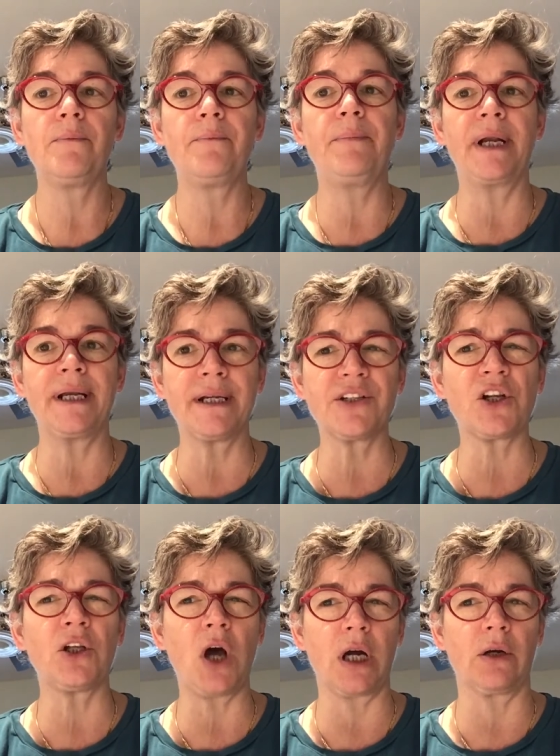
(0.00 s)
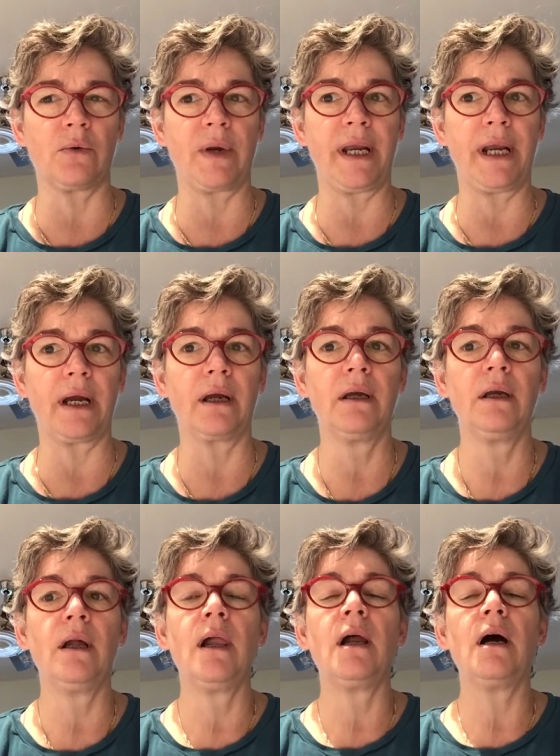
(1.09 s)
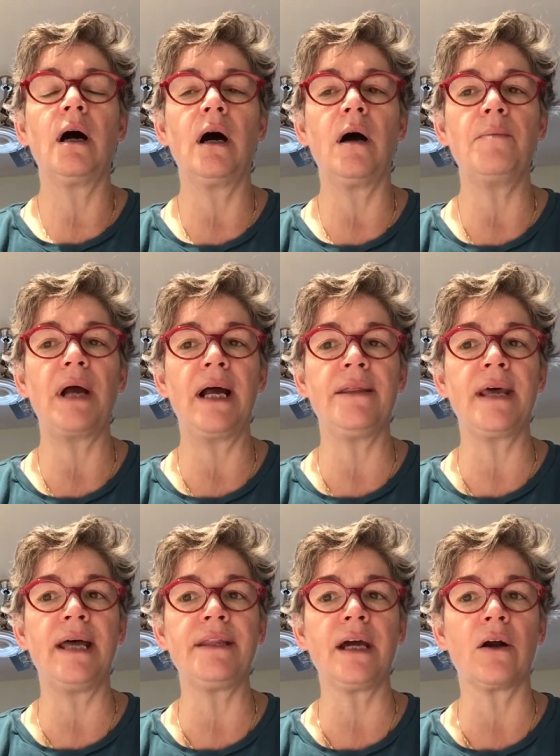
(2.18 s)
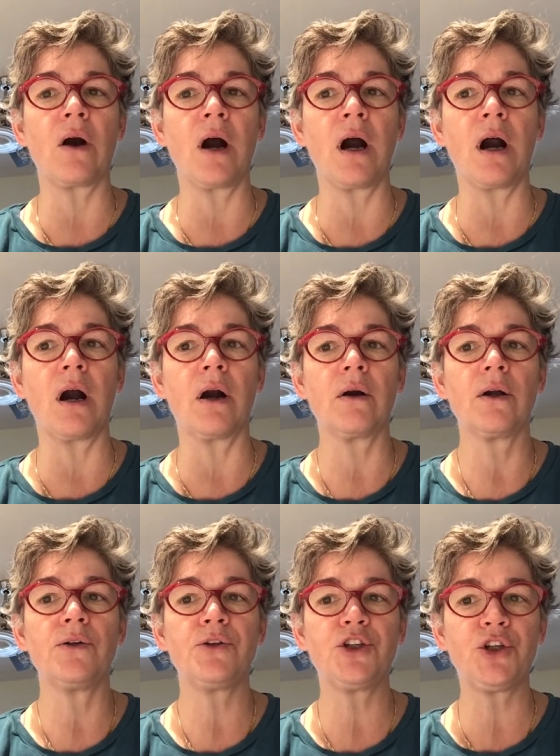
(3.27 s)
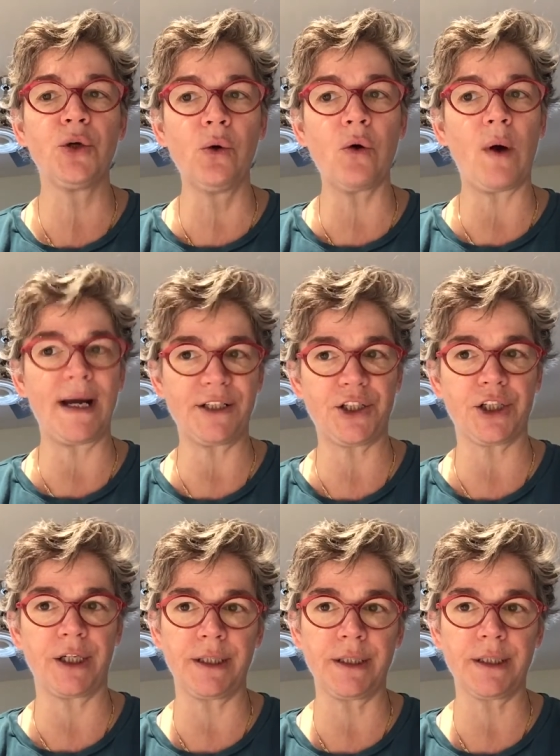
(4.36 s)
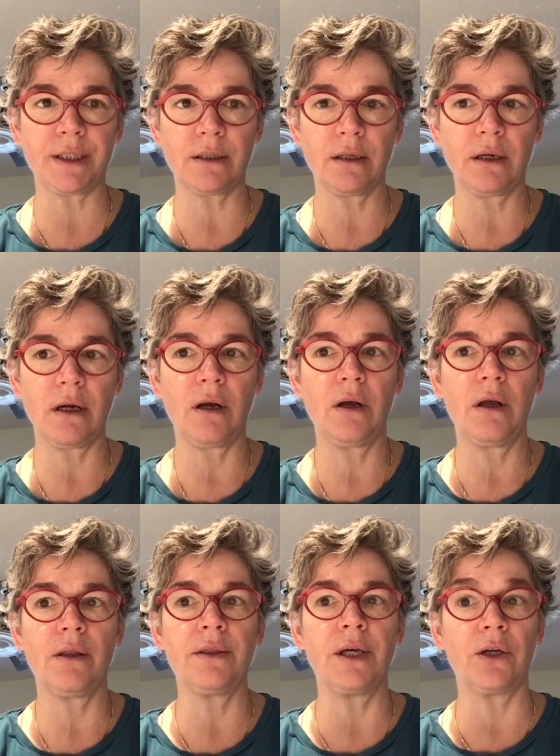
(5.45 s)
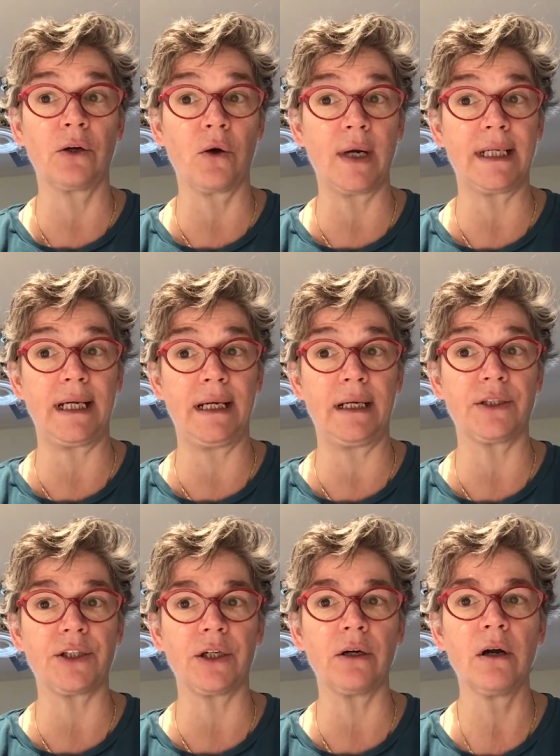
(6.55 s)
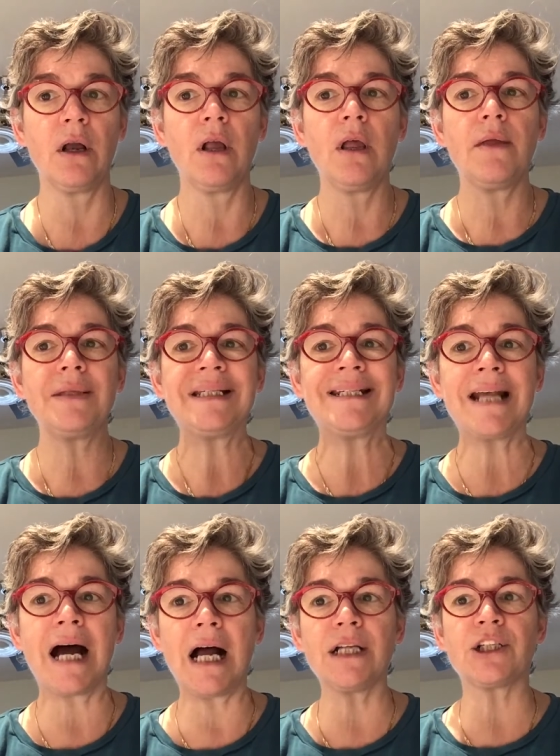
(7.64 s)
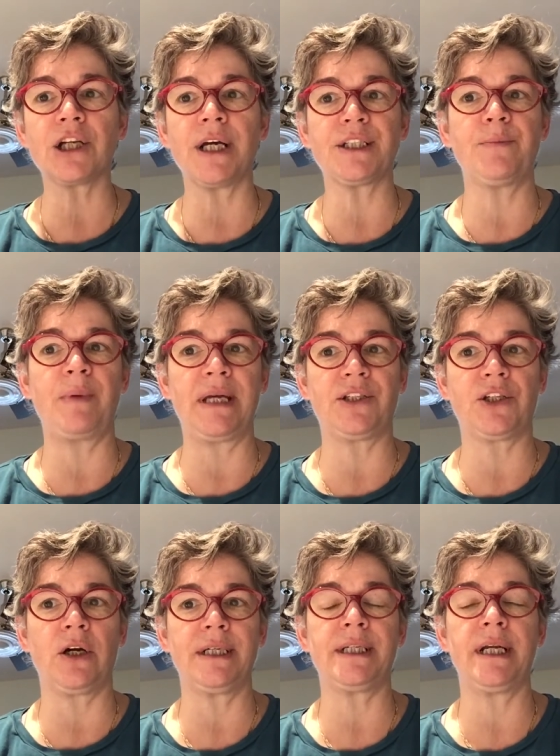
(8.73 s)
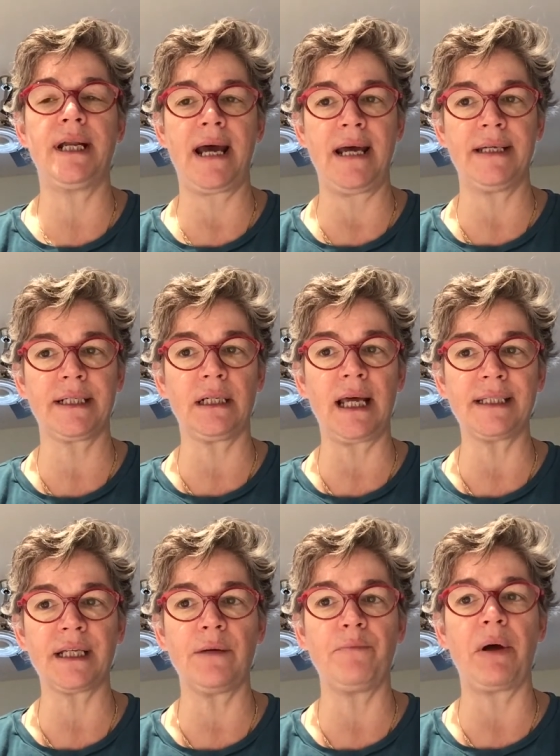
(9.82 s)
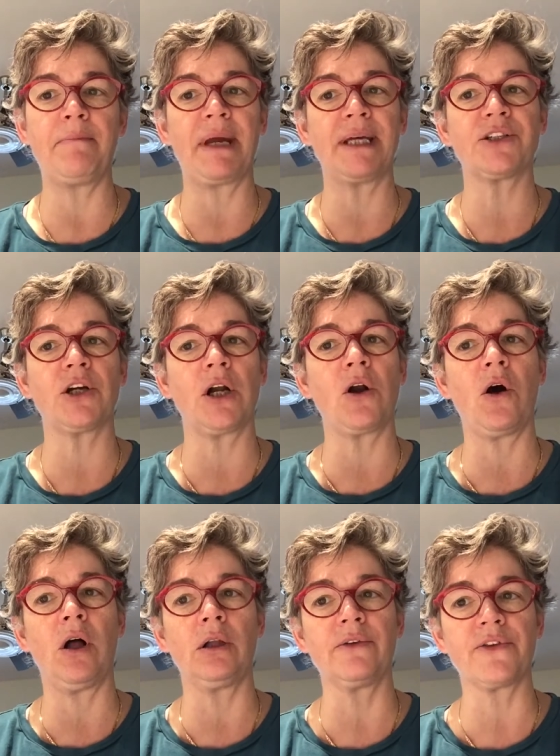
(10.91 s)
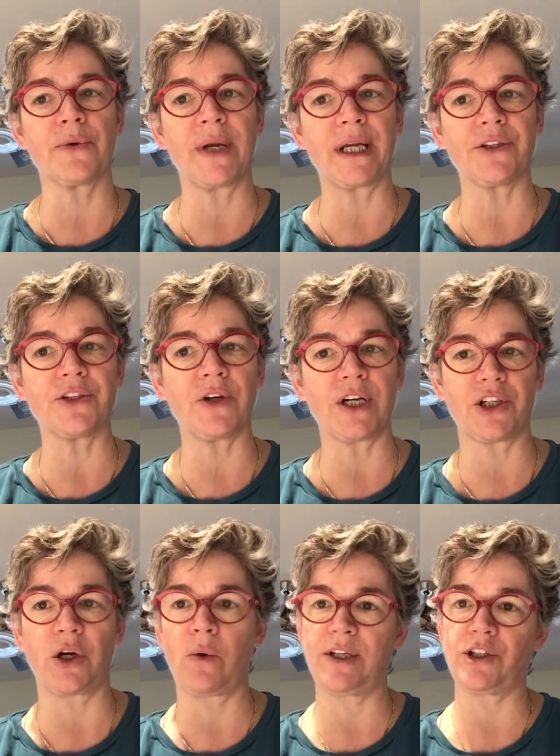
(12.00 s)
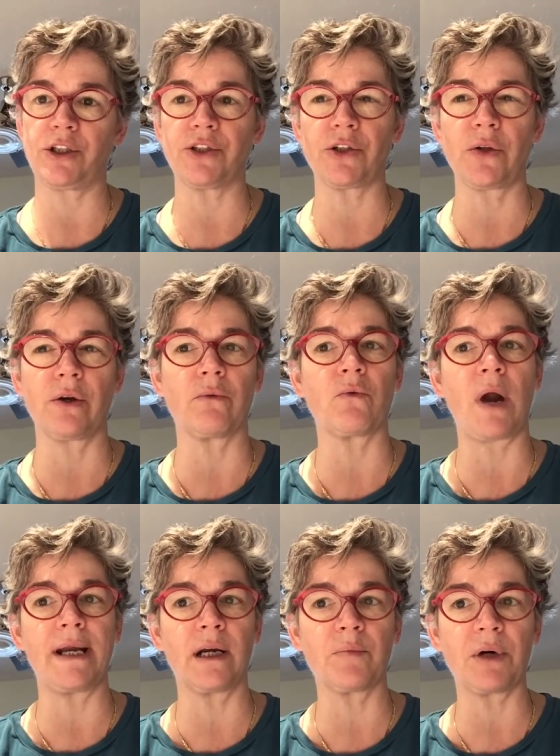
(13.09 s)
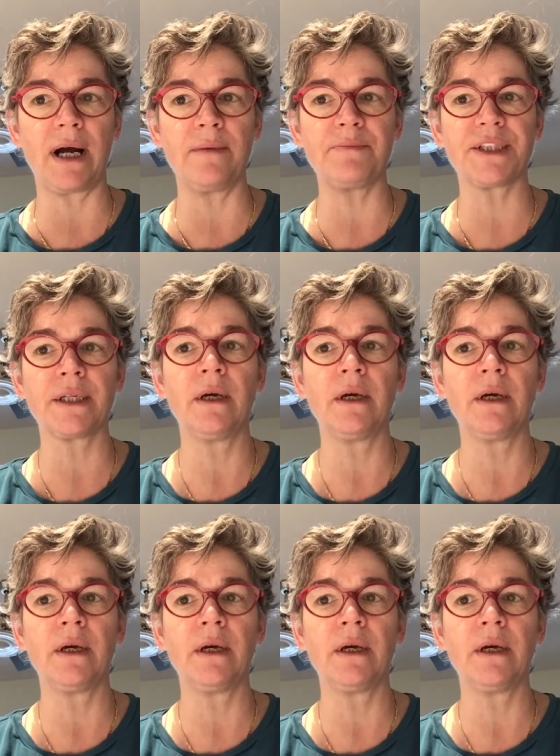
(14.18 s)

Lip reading: but it is a longer reading. And then there are 2 questions that you're going to answer, not just based on today's lesson, but based on all of the Reconstruction questions. So they're writing prompts,